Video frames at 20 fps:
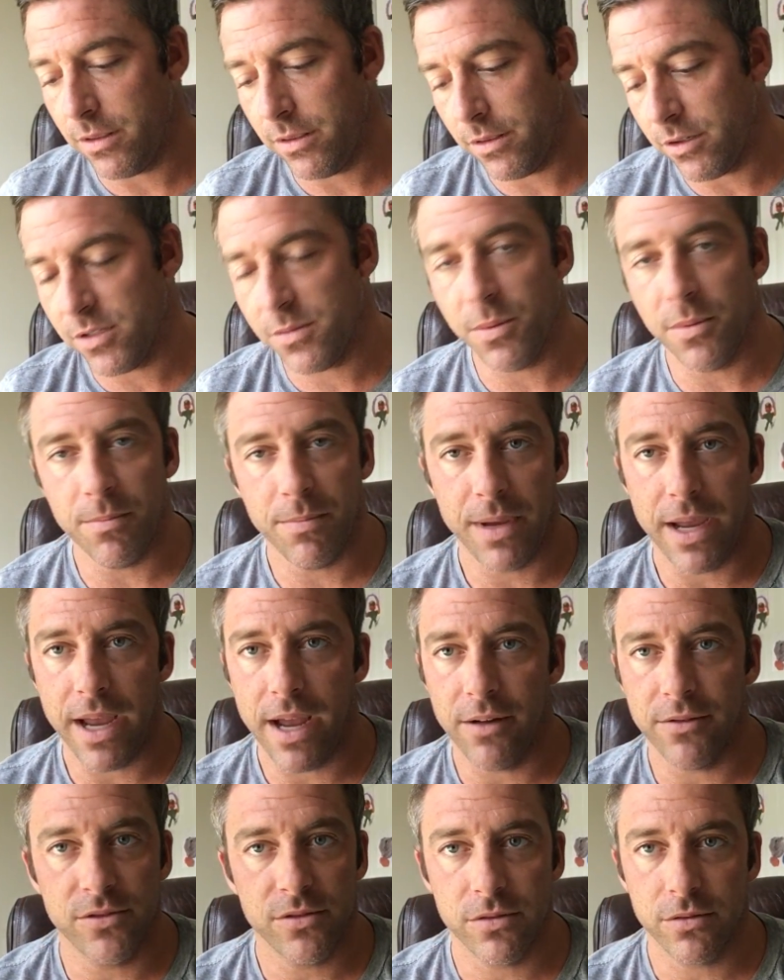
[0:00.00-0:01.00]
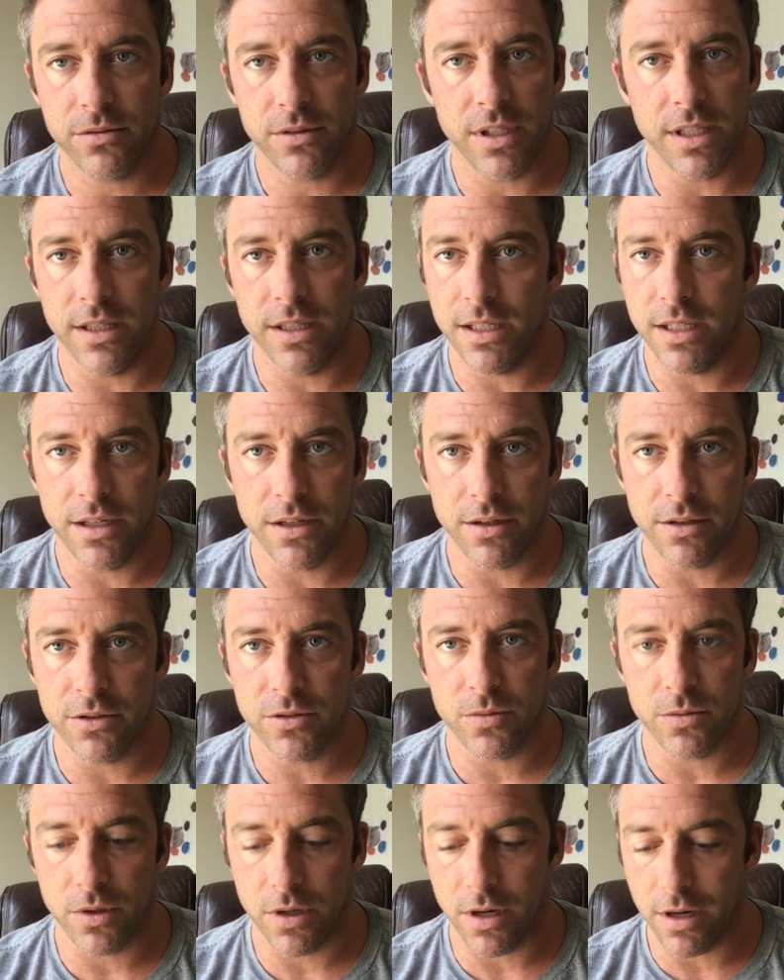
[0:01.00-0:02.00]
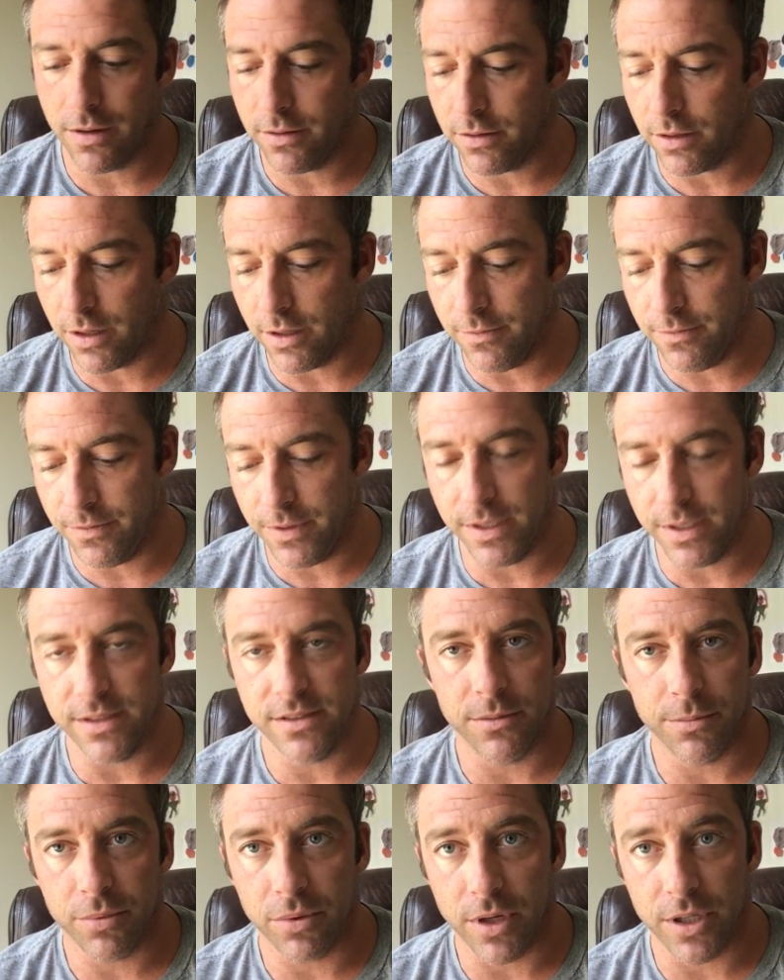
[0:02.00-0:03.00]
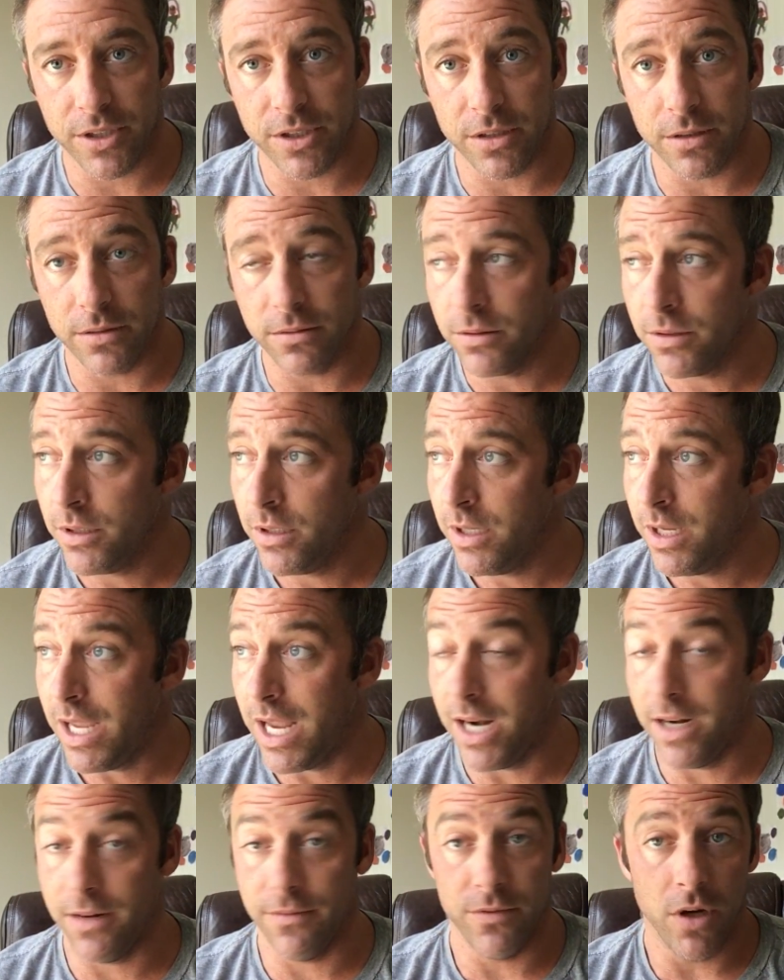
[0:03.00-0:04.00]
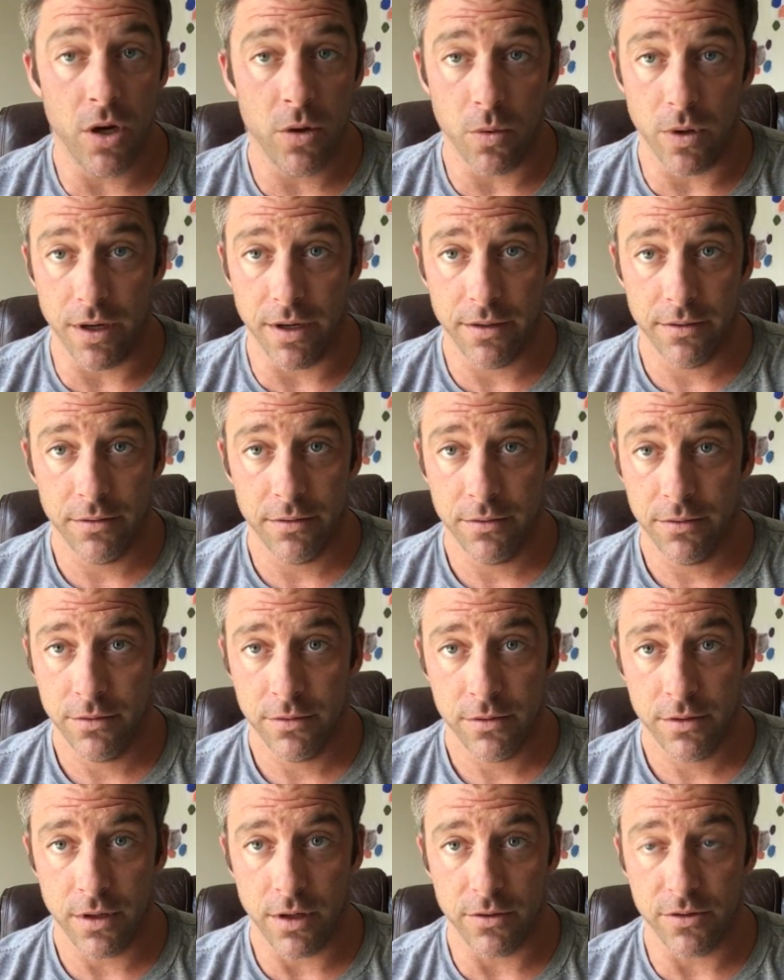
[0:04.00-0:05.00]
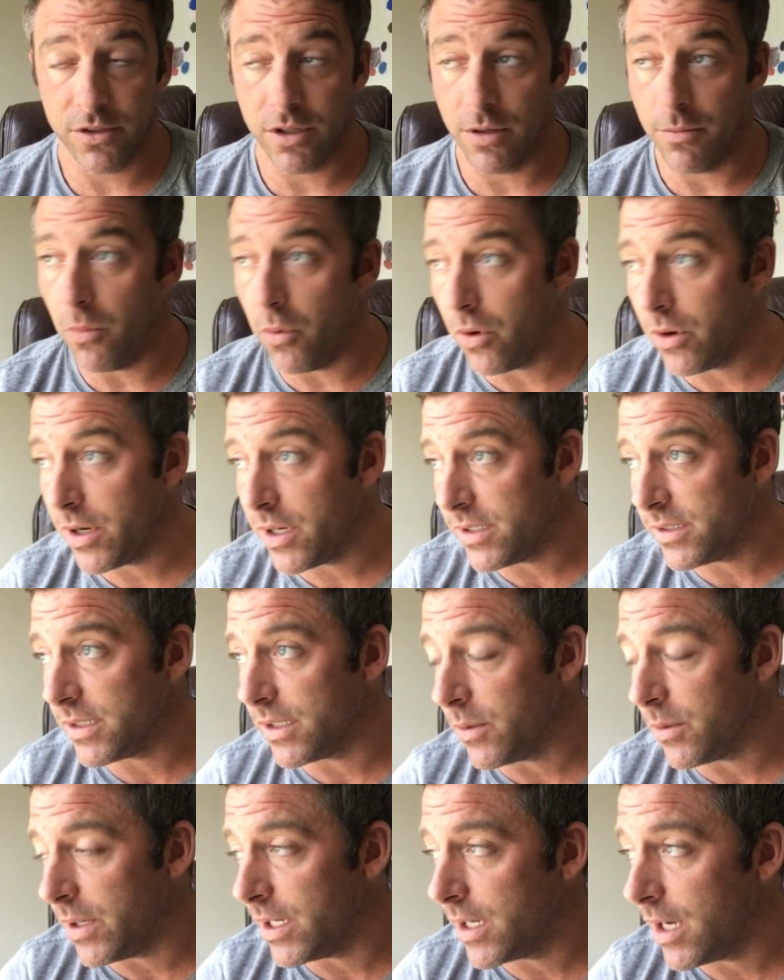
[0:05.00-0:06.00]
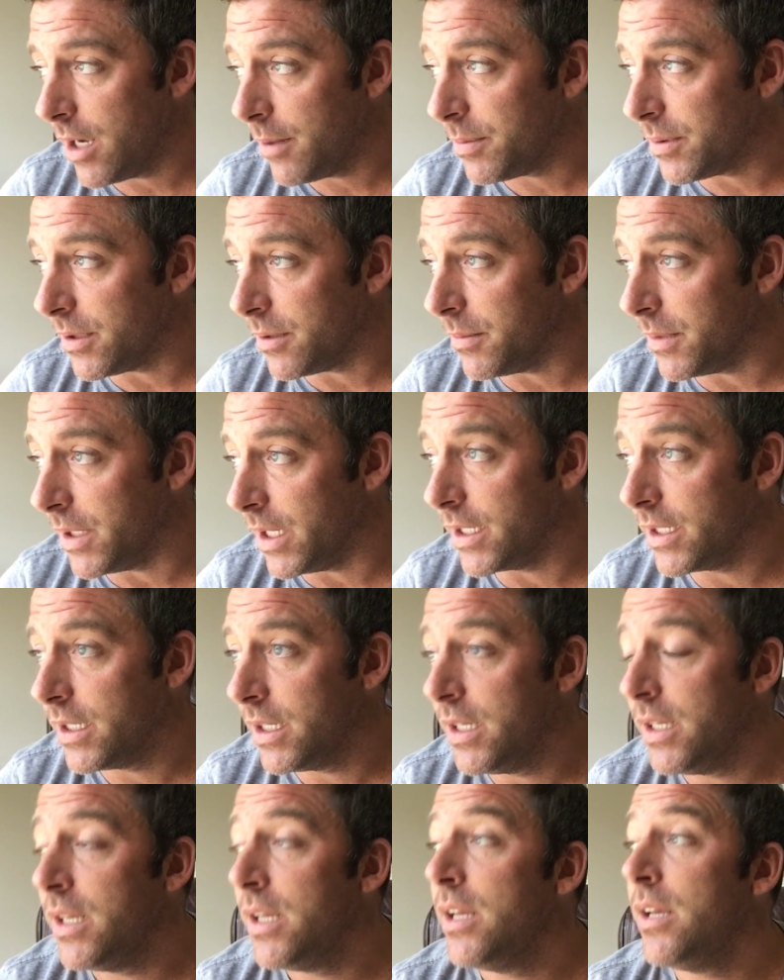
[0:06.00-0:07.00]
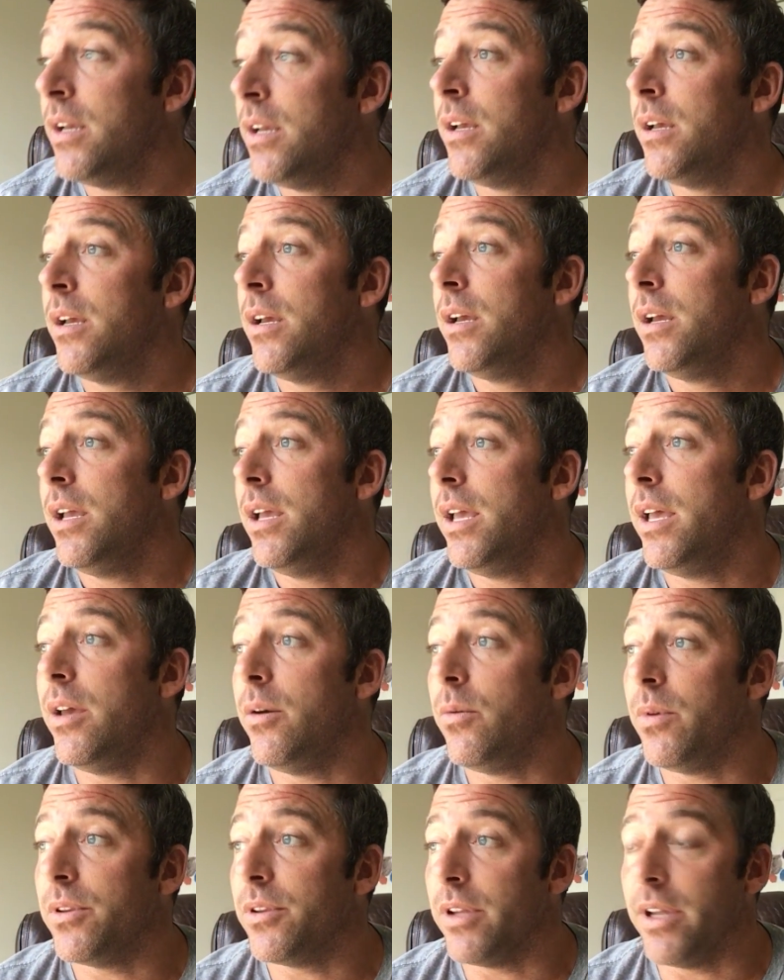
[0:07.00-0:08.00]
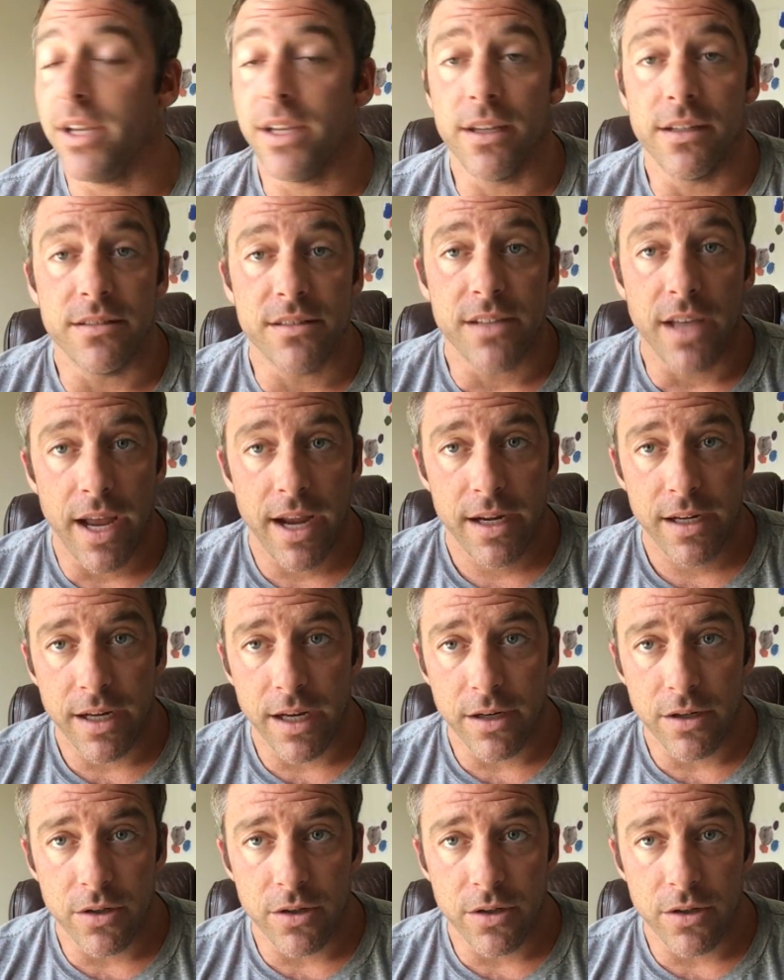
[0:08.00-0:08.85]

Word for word: There's been bouts in the years where, you know, I've faced depression out of nowhere. You know, some mornings I wake up and I'm like hit with like anxiety